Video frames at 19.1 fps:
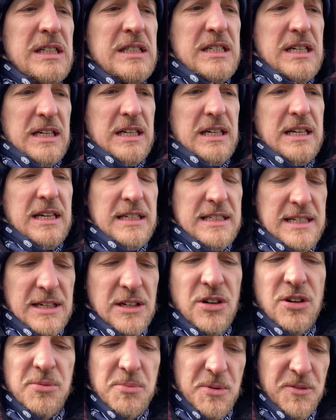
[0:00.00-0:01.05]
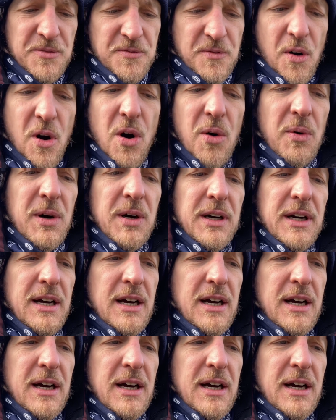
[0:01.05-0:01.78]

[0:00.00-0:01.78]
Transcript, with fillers: to continue to move forward.